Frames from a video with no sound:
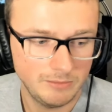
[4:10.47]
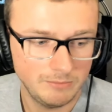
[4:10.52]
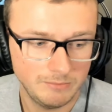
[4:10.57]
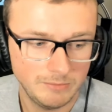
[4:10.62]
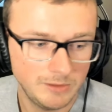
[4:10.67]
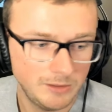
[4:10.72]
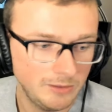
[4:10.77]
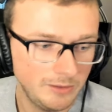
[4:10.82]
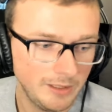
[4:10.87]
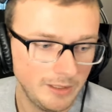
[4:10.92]

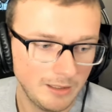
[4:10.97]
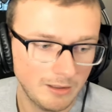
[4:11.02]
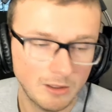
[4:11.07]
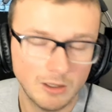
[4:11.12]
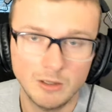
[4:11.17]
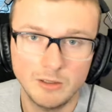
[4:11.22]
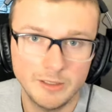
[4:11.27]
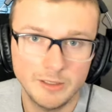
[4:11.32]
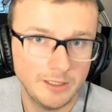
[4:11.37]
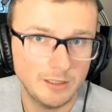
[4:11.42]
You got
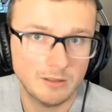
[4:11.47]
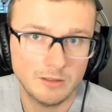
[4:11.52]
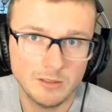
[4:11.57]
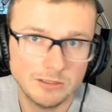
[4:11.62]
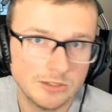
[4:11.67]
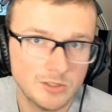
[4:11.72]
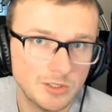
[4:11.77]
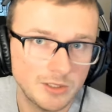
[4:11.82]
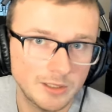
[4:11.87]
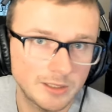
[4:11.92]
hard
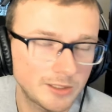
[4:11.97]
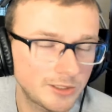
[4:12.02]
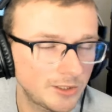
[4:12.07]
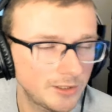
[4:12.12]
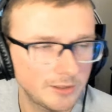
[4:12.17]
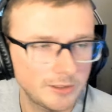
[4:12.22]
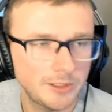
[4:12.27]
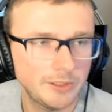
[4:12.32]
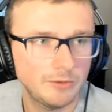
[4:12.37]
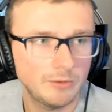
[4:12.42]
ERs trying to
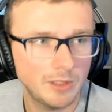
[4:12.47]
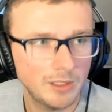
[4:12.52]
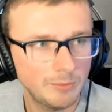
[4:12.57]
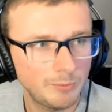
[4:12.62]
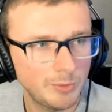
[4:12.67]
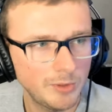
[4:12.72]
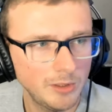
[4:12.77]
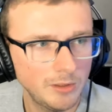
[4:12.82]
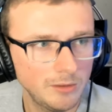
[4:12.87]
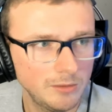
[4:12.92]
shut you up,
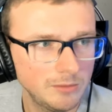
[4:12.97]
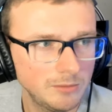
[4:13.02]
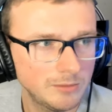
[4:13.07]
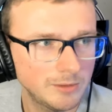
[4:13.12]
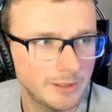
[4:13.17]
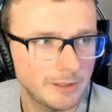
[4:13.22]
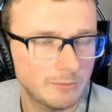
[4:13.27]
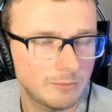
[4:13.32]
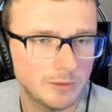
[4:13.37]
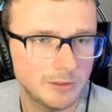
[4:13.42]
bro?
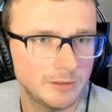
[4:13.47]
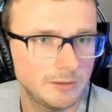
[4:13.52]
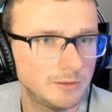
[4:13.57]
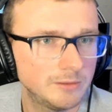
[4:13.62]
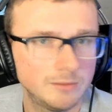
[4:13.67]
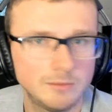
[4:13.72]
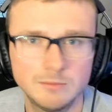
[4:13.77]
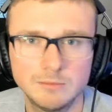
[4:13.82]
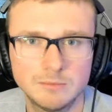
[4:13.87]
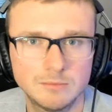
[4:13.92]
Like what
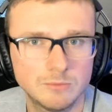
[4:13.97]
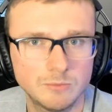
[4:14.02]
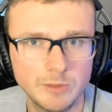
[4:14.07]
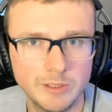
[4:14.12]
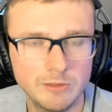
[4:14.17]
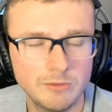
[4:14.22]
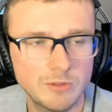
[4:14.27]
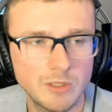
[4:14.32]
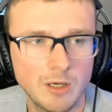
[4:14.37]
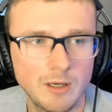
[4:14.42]
are
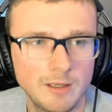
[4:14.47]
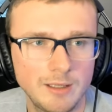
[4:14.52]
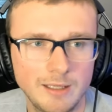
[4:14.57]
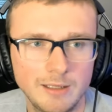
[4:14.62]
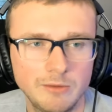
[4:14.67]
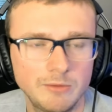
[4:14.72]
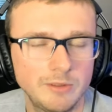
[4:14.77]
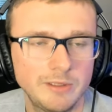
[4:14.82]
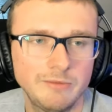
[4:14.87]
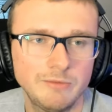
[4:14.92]
you talking? I
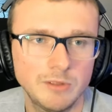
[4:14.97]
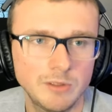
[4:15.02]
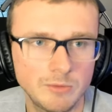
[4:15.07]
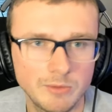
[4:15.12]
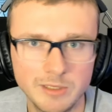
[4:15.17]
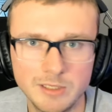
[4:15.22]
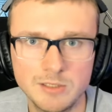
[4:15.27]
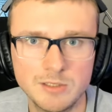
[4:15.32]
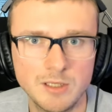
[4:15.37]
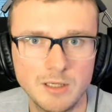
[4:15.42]
don't even know what
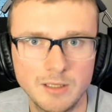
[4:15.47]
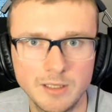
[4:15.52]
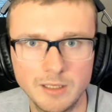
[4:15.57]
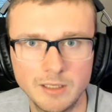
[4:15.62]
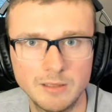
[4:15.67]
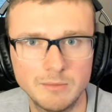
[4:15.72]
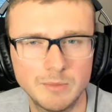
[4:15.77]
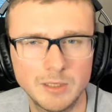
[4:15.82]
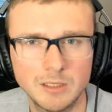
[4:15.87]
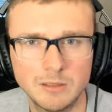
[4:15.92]
he's talking
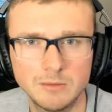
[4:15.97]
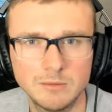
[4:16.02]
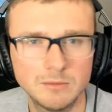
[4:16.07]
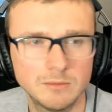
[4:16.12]
about.